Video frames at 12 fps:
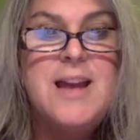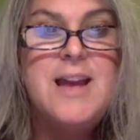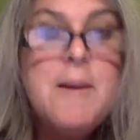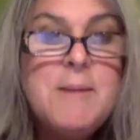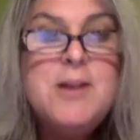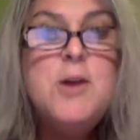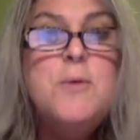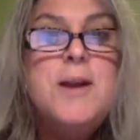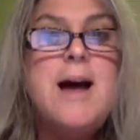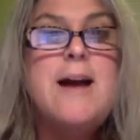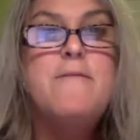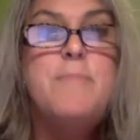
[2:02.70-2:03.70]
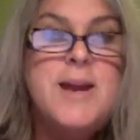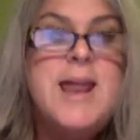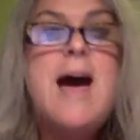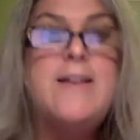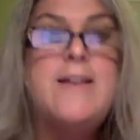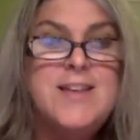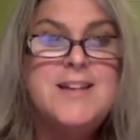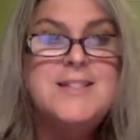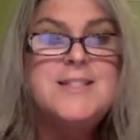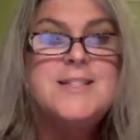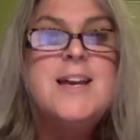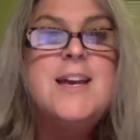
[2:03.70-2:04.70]
mean, you and I have been at
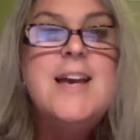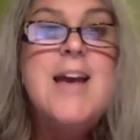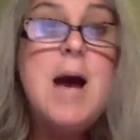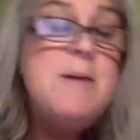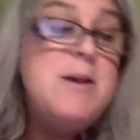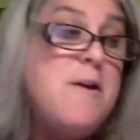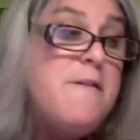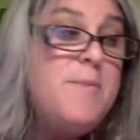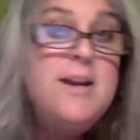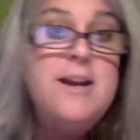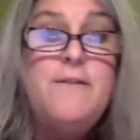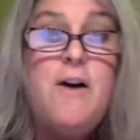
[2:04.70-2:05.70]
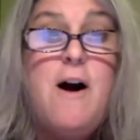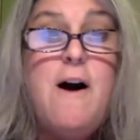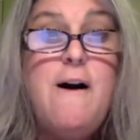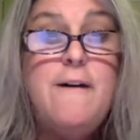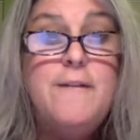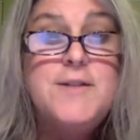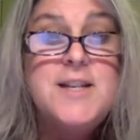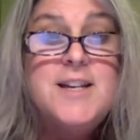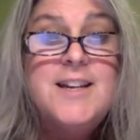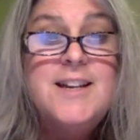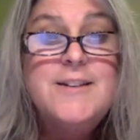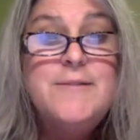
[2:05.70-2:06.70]
this. I mean, you've been involved
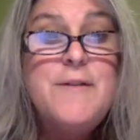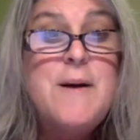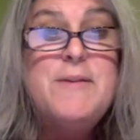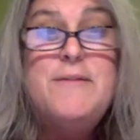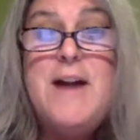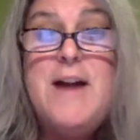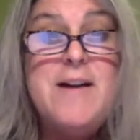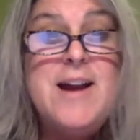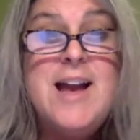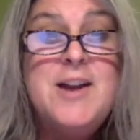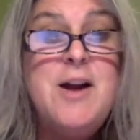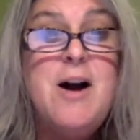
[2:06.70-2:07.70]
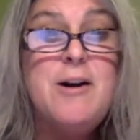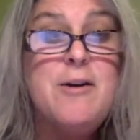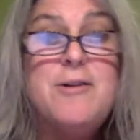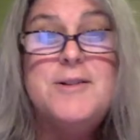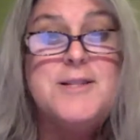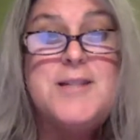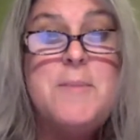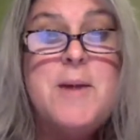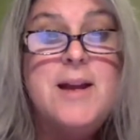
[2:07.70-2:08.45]
from the very inaugural summit.